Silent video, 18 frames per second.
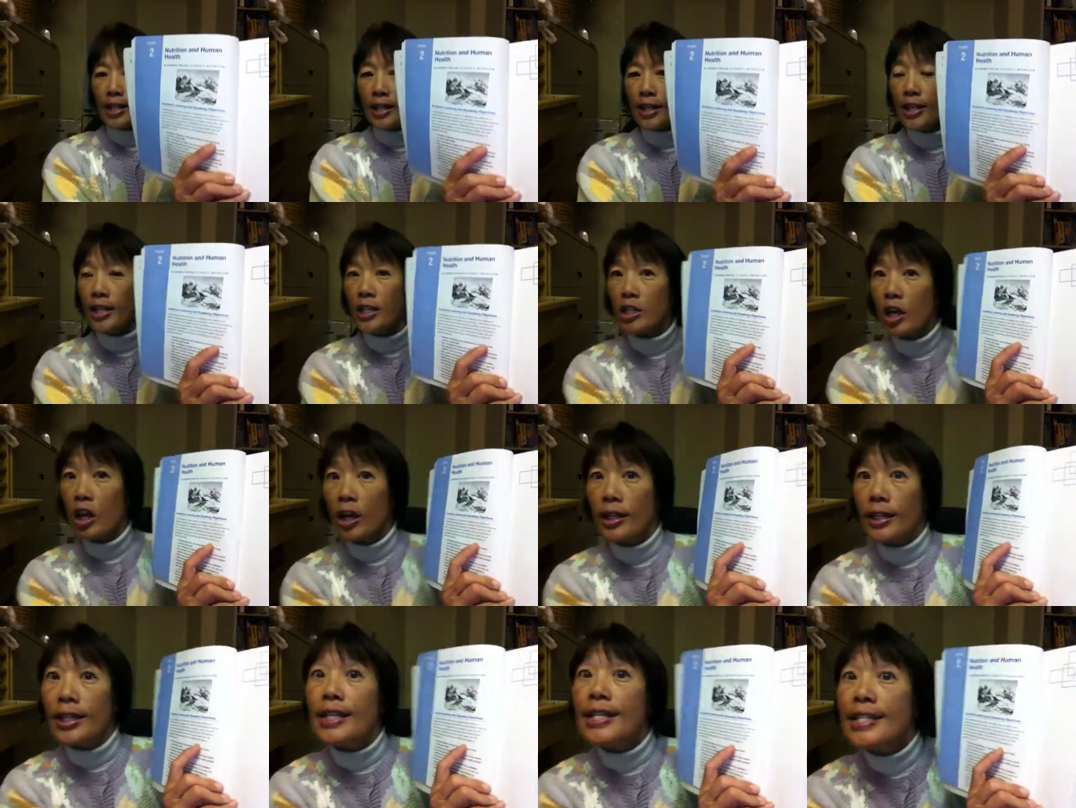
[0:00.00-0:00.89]
is on
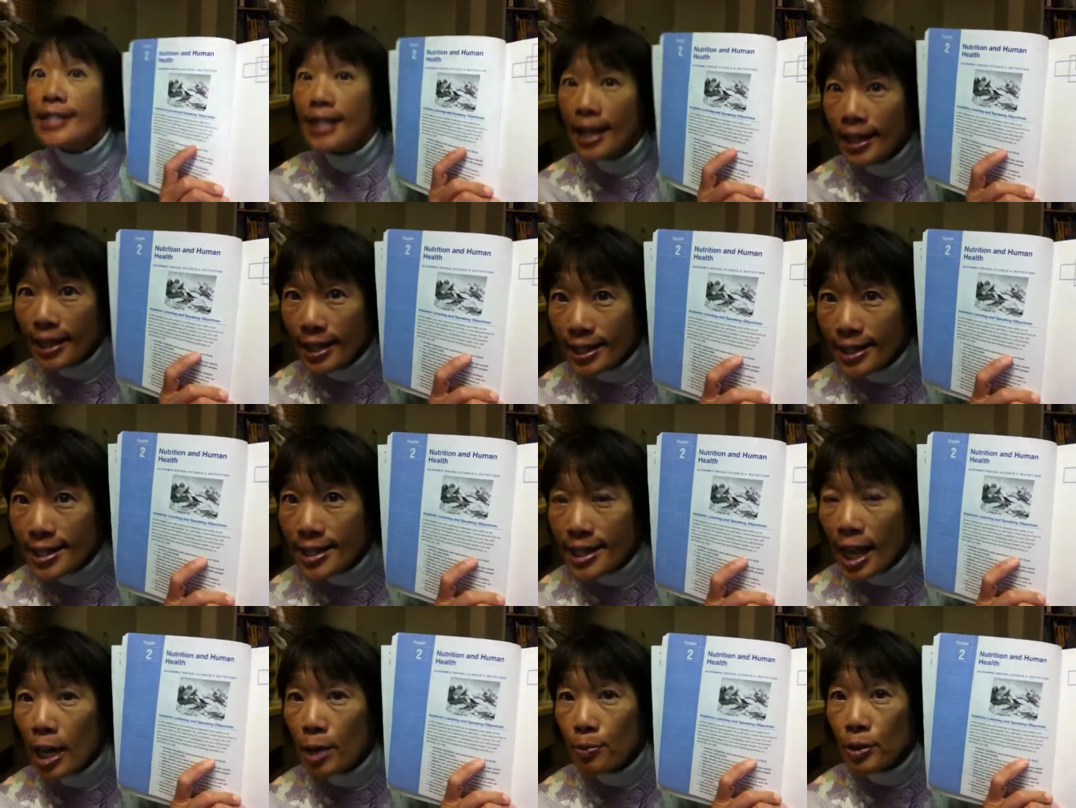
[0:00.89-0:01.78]
science
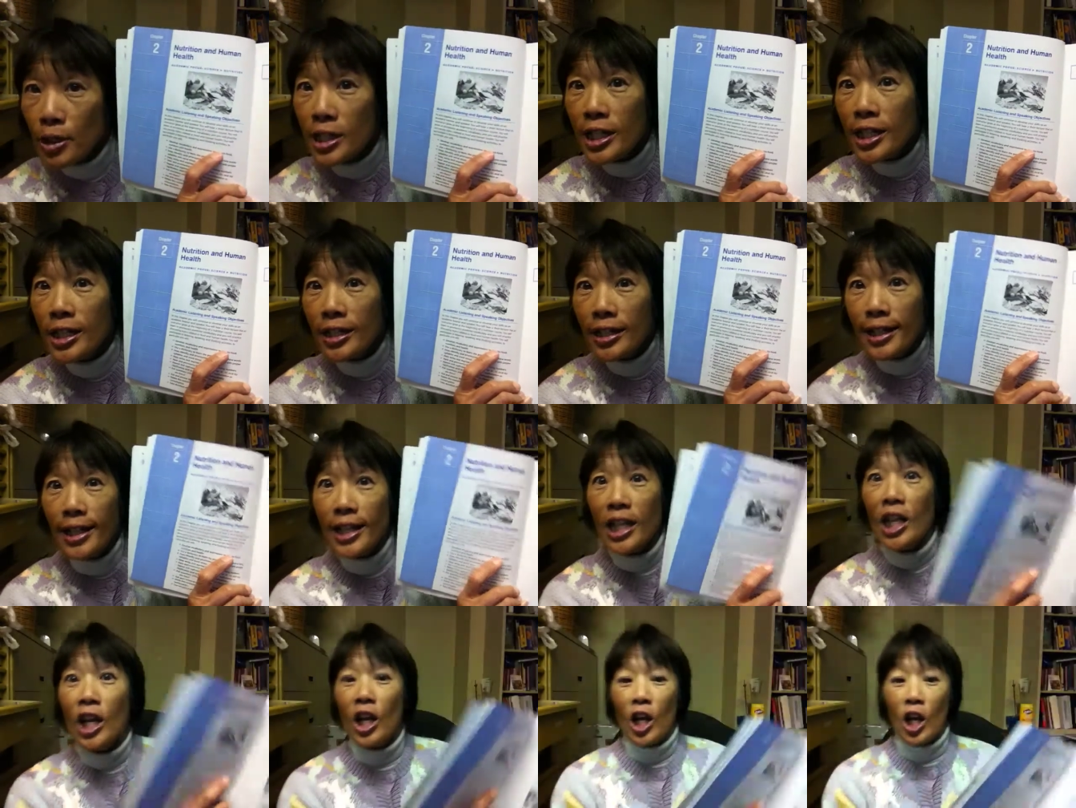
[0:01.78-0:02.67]
and particularly
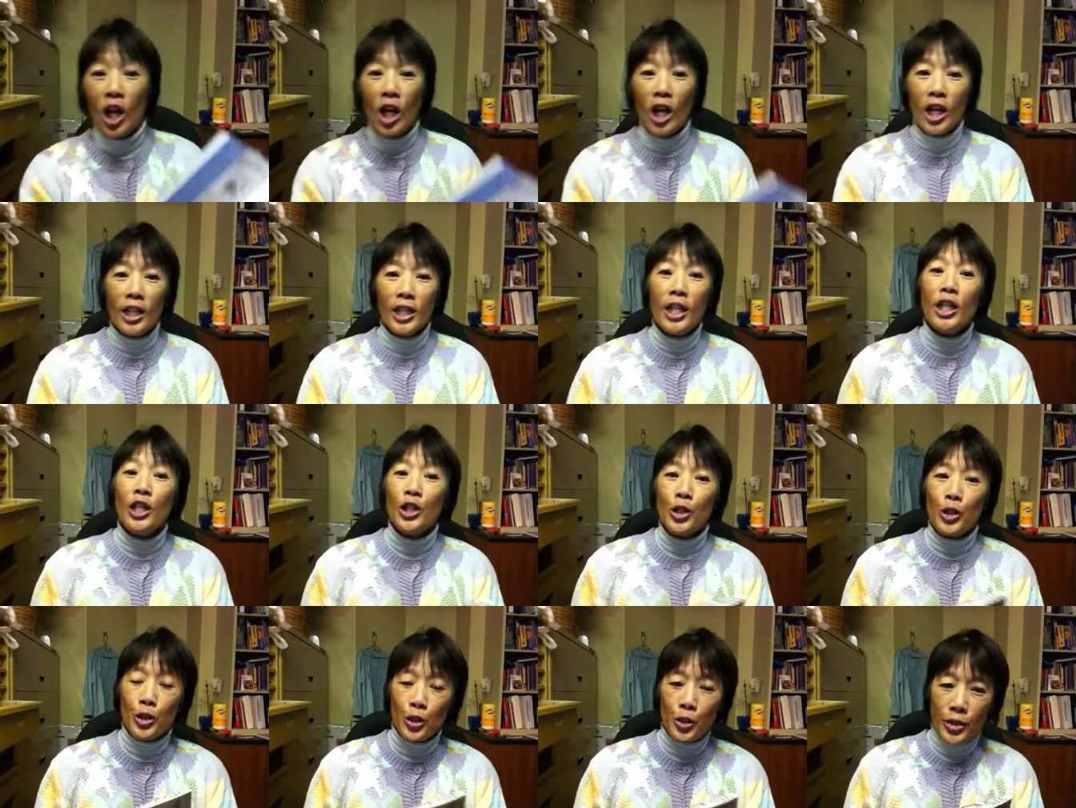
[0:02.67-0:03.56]
on
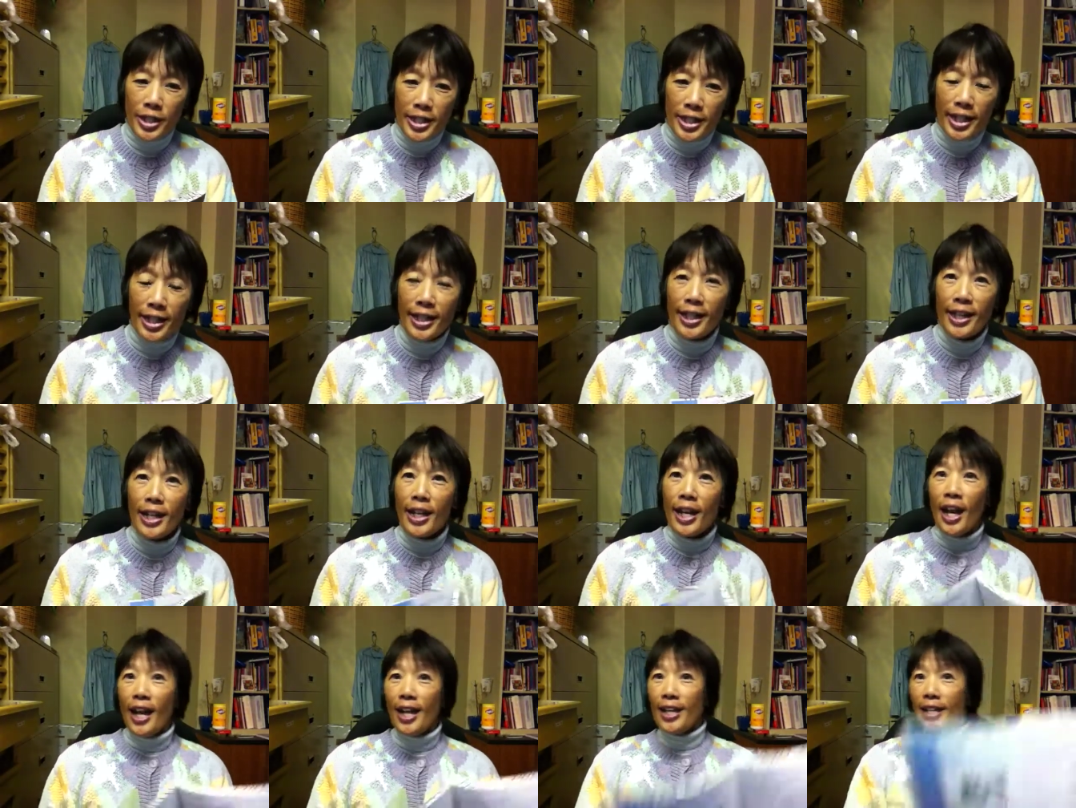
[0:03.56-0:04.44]
nutrition.
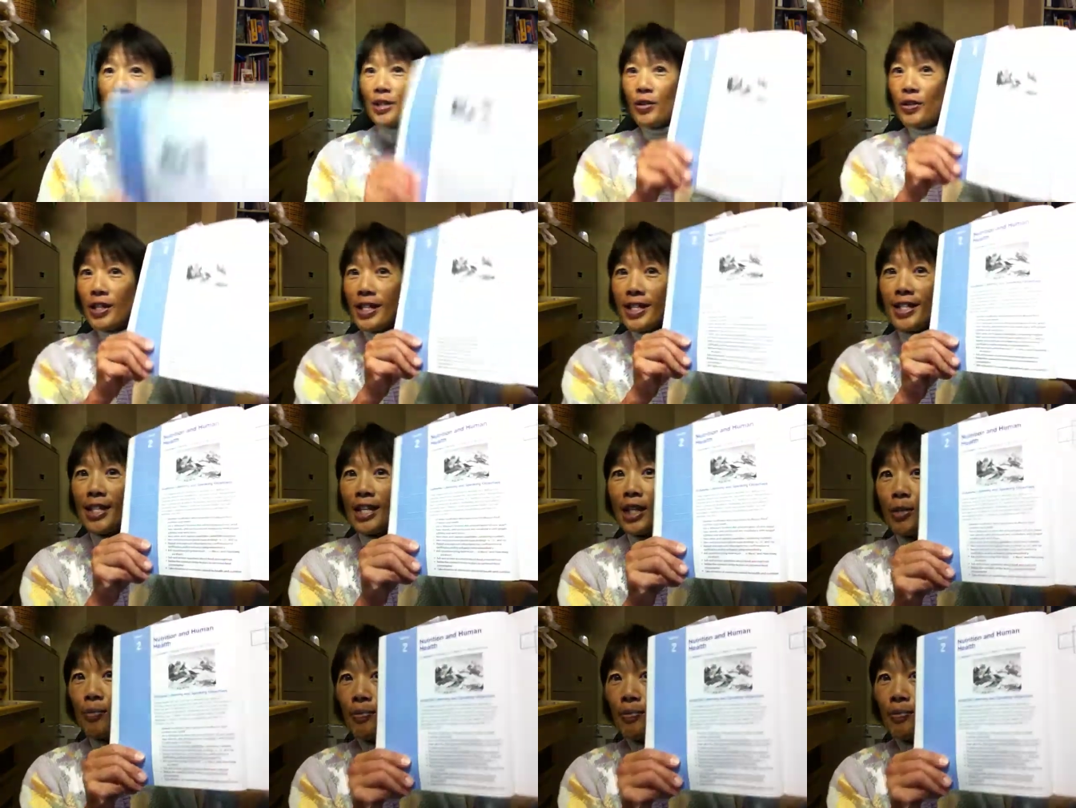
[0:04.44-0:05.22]
I guess you can see the